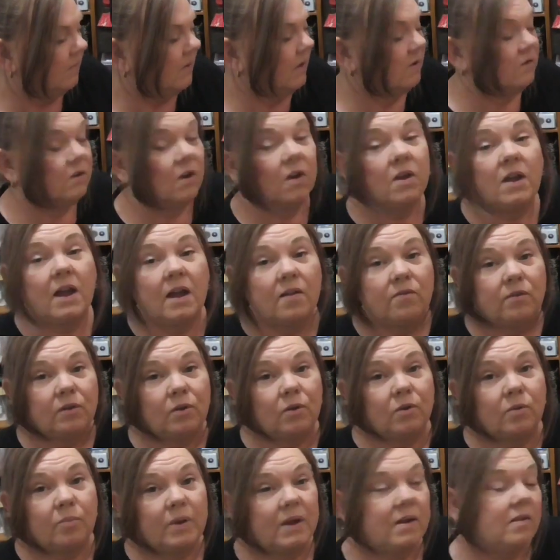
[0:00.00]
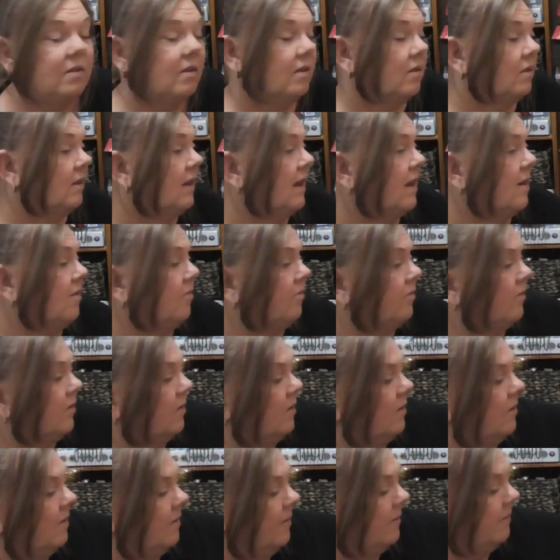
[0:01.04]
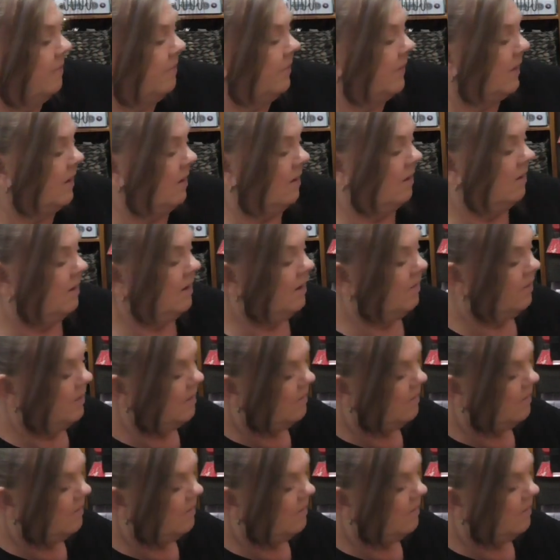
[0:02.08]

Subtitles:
I don't have a lot of pieces left. Now